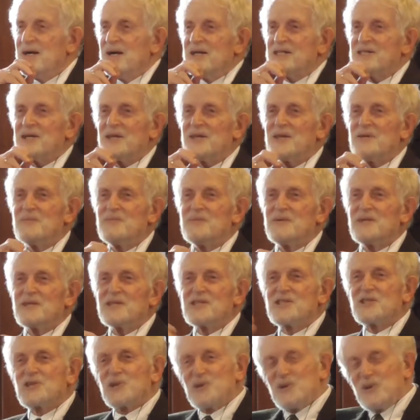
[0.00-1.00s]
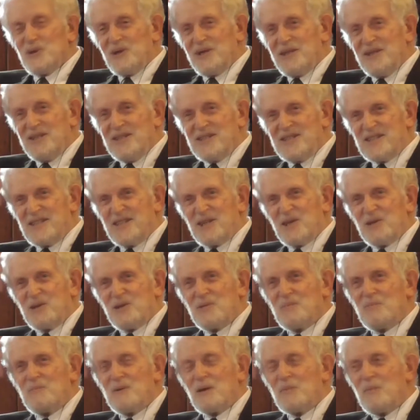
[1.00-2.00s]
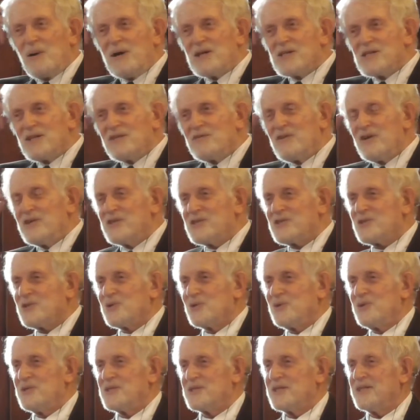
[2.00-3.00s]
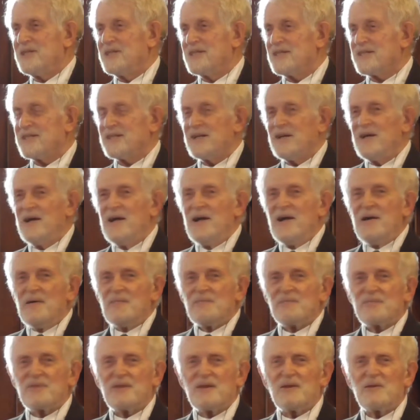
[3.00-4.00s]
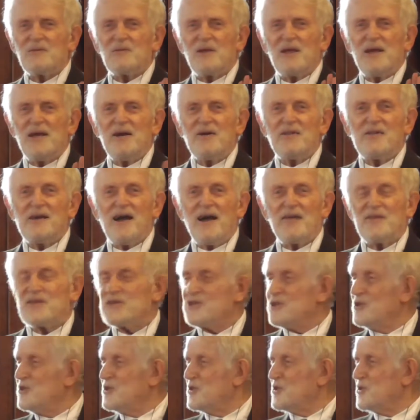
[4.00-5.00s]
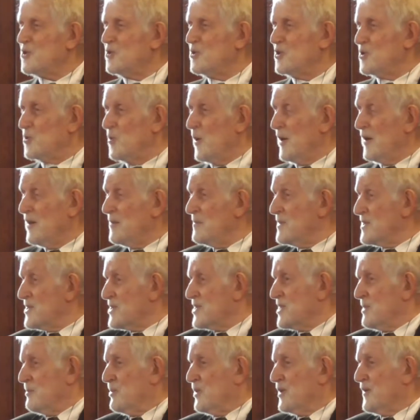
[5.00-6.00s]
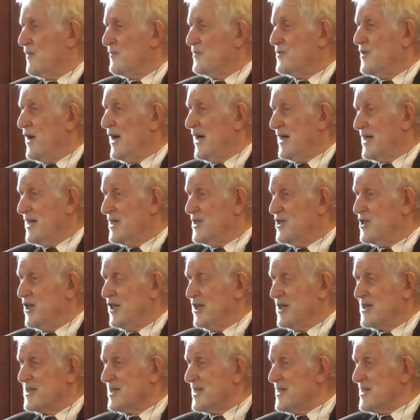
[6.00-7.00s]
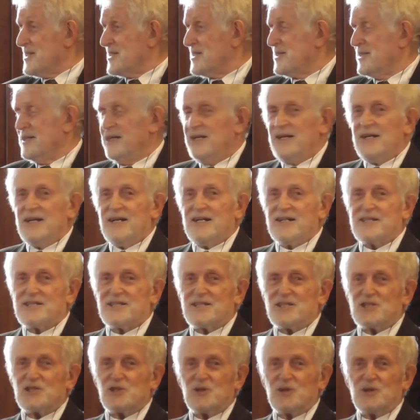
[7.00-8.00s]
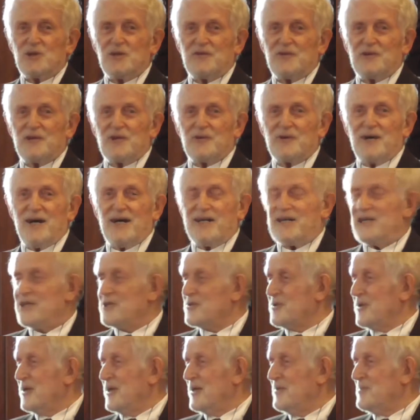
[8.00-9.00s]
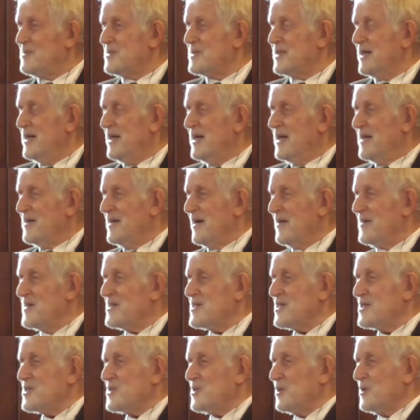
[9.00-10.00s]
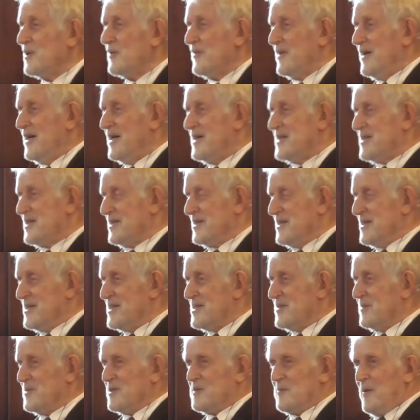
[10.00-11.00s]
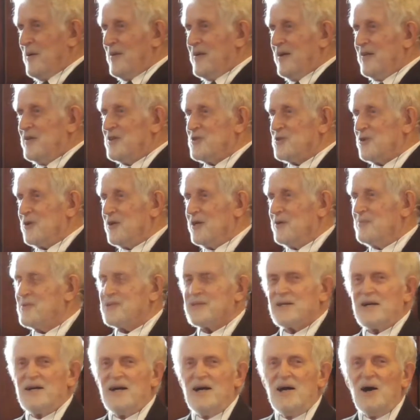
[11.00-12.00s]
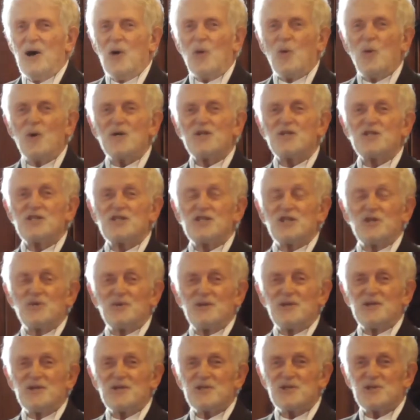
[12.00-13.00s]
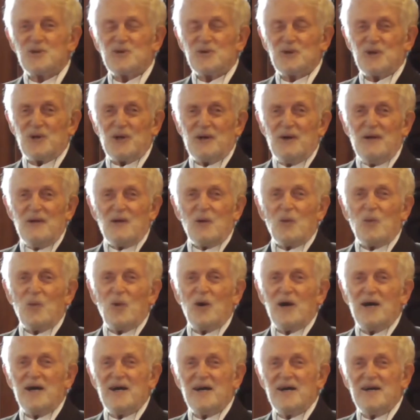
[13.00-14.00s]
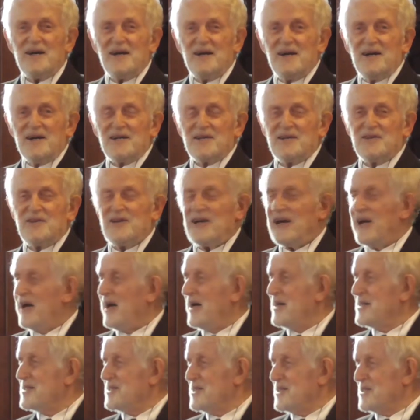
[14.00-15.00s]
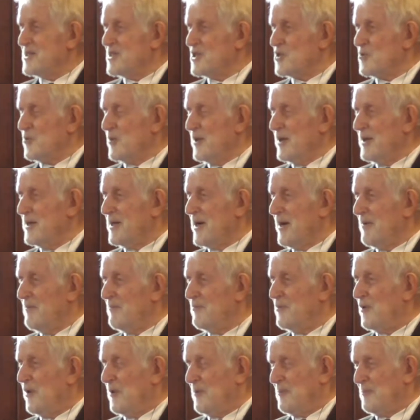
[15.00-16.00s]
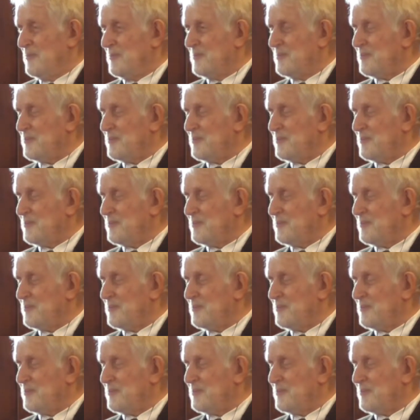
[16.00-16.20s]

So the story, the puzzle of those stories is, here they are the 2 stories. One of them is the book of Genesis. It's the story of the Iraqi tribes. The other is the story of Exodus, which is about the other tribes. Which is the real story? Where did their ancestors really come from?